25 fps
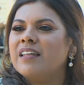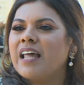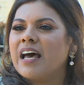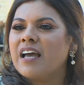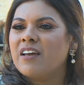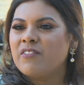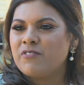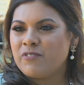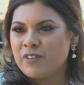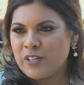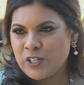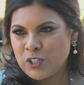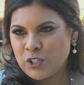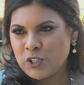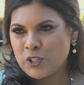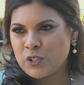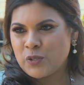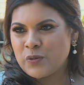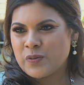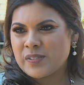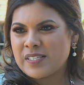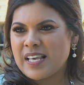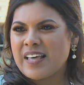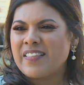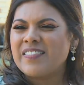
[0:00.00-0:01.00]
life
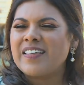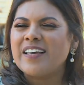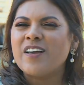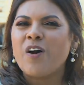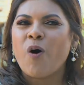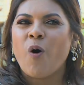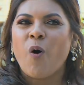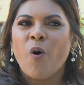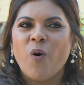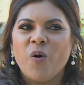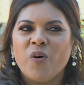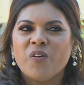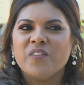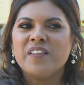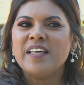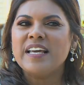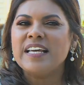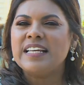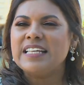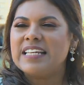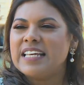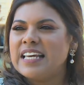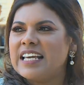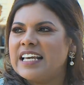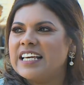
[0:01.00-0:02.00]
issues. And they all
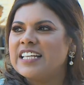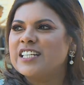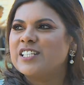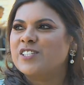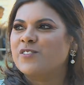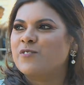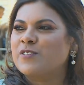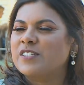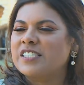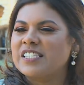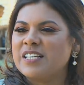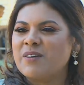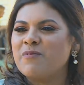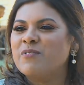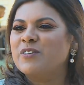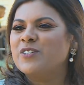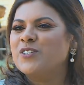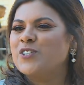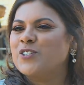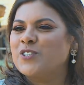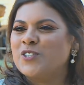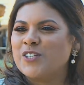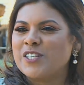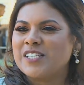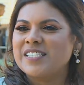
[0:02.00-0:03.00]
they need is for someone
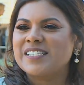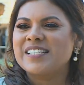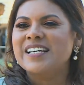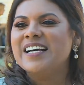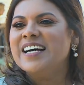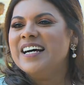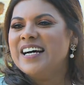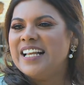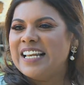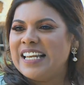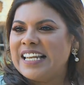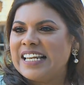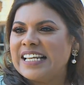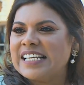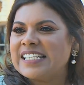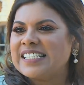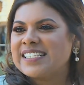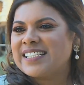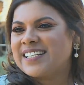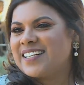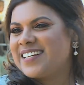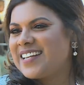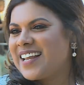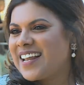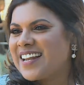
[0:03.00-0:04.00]
to just
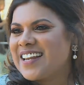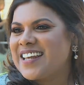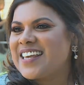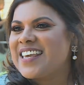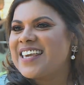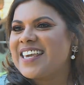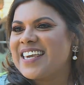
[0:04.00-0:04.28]
listen and